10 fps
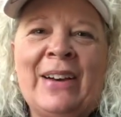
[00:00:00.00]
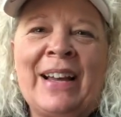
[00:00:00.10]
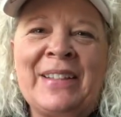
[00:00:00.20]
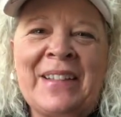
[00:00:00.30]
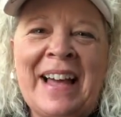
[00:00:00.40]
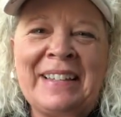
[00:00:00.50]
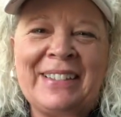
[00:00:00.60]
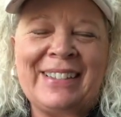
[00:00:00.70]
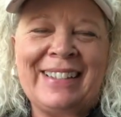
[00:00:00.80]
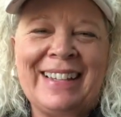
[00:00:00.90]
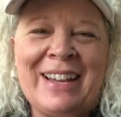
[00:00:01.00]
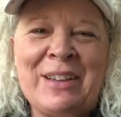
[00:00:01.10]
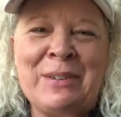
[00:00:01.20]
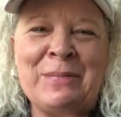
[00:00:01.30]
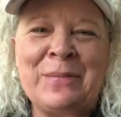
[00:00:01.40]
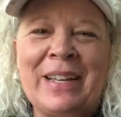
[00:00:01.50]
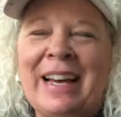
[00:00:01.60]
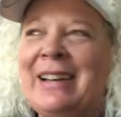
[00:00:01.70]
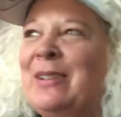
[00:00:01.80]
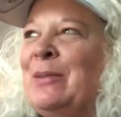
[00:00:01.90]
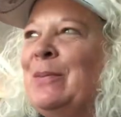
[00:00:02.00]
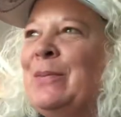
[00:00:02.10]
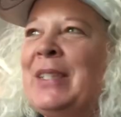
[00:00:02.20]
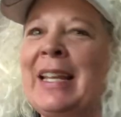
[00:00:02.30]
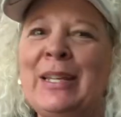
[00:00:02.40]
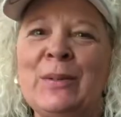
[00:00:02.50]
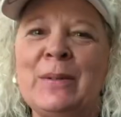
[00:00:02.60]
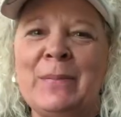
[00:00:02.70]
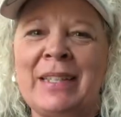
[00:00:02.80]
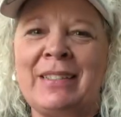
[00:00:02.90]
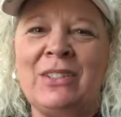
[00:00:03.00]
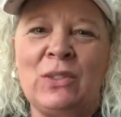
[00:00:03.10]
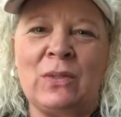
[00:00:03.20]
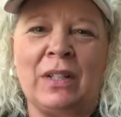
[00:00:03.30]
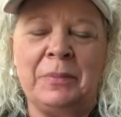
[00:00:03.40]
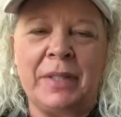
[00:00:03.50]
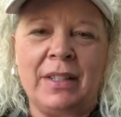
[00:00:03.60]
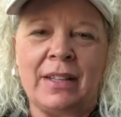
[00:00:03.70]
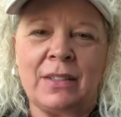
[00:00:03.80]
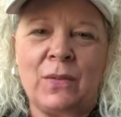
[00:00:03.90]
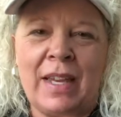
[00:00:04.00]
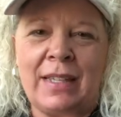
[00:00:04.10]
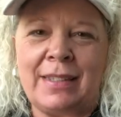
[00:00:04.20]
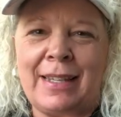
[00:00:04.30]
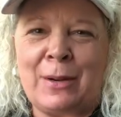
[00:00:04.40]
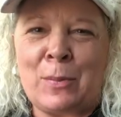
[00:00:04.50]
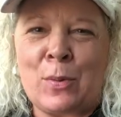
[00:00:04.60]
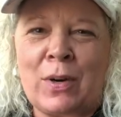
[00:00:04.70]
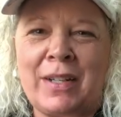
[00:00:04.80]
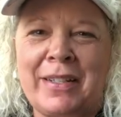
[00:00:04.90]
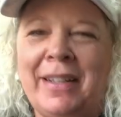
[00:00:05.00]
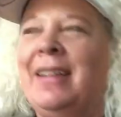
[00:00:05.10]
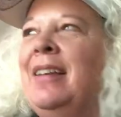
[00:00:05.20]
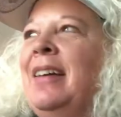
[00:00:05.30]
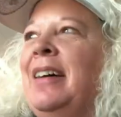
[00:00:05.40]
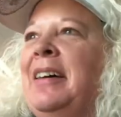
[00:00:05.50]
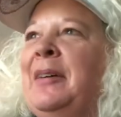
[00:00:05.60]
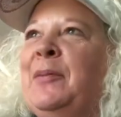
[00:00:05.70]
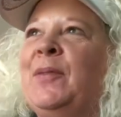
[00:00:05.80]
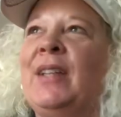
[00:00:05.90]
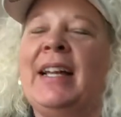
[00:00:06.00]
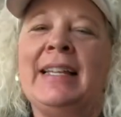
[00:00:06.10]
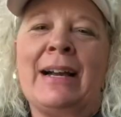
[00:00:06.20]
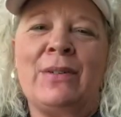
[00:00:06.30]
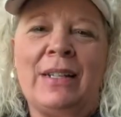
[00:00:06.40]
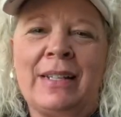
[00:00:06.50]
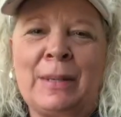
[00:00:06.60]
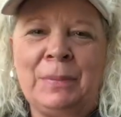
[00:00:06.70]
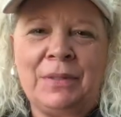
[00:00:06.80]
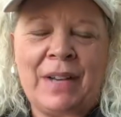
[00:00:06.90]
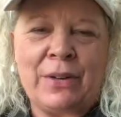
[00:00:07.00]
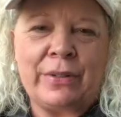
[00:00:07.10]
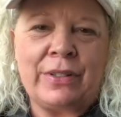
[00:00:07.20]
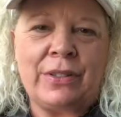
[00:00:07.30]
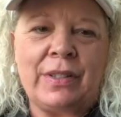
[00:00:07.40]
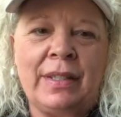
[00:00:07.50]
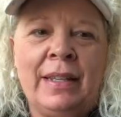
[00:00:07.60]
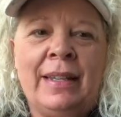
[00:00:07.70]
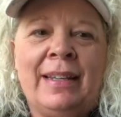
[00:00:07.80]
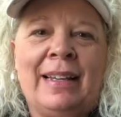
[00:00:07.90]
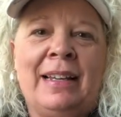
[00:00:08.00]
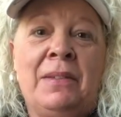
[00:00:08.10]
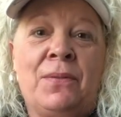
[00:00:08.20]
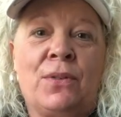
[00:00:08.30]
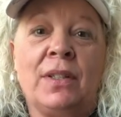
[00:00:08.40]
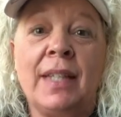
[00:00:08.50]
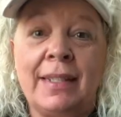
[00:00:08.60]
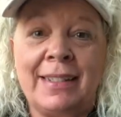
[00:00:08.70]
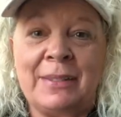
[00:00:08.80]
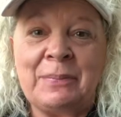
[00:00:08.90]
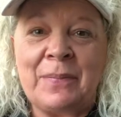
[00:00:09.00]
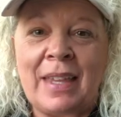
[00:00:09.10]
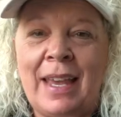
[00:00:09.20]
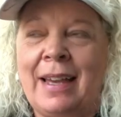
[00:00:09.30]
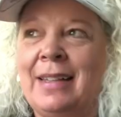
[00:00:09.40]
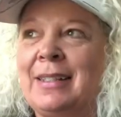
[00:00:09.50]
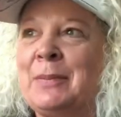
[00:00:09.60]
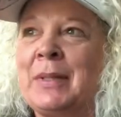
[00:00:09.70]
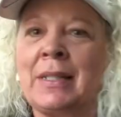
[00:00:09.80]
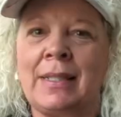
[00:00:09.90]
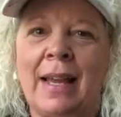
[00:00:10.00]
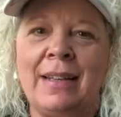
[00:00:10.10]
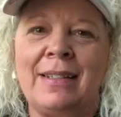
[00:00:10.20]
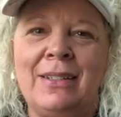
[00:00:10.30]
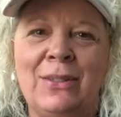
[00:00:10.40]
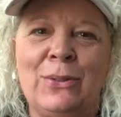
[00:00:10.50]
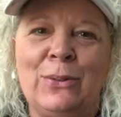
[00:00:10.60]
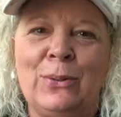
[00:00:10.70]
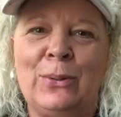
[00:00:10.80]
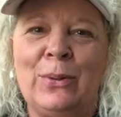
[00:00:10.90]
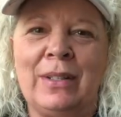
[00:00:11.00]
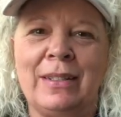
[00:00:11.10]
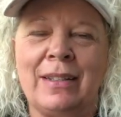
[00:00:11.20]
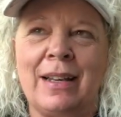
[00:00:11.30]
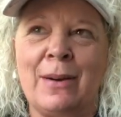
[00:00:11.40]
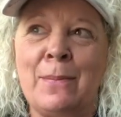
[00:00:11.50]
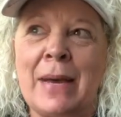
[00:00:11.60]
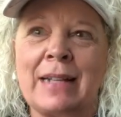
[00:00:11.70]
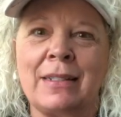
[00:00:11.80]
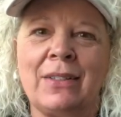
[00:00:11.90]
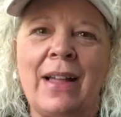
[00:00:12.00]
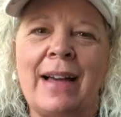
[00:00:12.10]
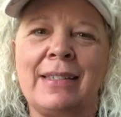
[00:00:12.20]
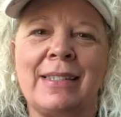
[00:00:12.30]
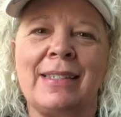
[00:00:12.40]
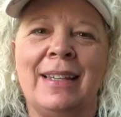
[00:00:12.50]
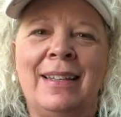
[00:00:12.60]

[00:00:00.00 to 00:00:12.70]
Hi class, I'm sending you a message from the Las Vegas airport, flying out in a couple of hours for London, and I'm excited to come back to class,